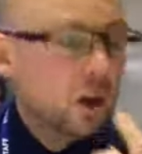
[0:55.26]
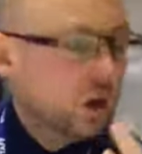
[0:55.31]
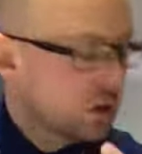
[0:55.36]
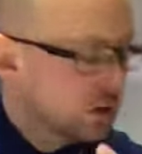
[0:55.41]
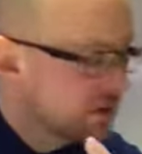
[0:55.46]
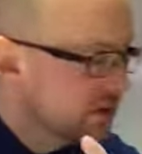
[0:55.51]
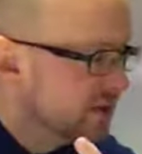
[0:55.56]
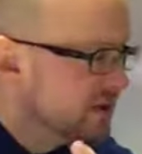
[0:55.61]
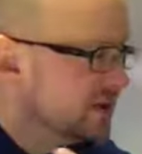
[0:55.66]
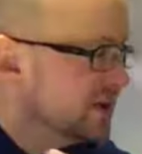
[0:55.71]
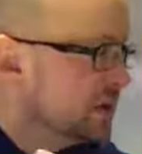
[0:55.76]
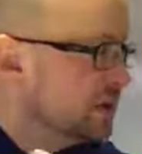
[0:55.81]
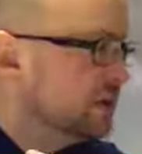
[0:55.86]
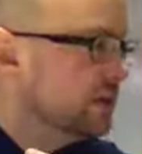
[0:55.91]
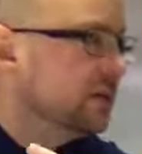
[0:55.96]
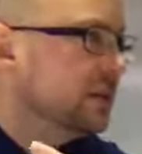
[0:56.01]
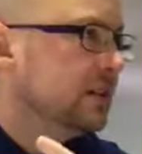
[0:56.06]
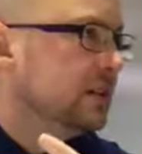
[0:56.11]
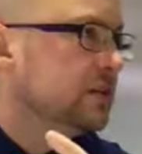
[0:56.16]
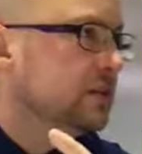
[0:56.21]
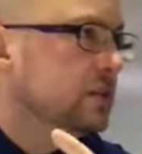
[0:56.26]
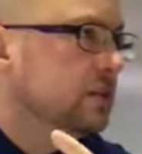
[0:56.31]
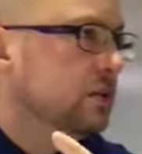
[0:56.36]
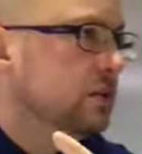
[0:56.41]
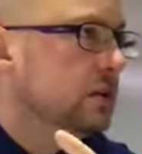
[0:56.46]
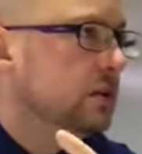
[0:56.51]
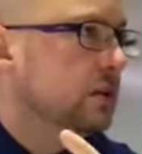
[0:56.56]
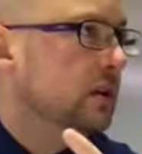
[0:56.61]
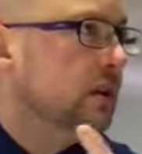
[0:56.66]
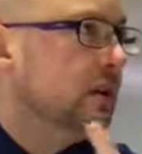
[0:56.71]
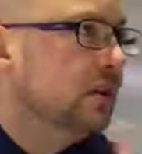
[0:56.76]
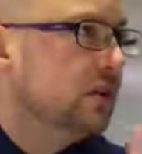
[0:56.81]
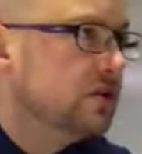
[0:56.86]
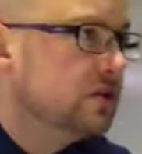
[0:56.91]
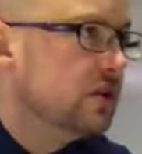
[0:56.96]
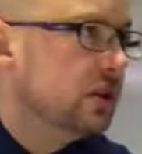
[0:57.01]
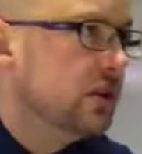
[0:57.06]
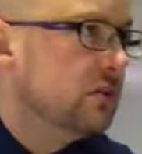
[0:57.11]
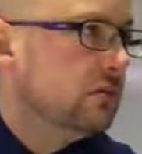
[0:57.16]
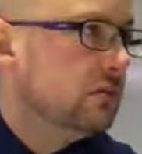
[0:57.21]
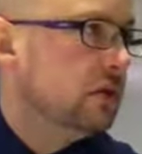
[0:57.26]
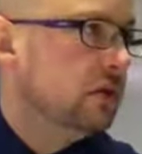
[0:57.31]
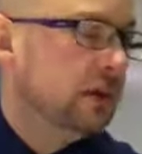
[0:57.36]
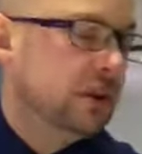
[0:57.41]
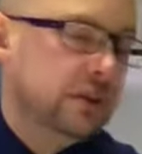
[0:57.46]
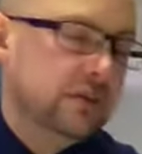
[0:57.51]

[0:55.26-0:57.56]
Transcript: Look to see what they do in the genre.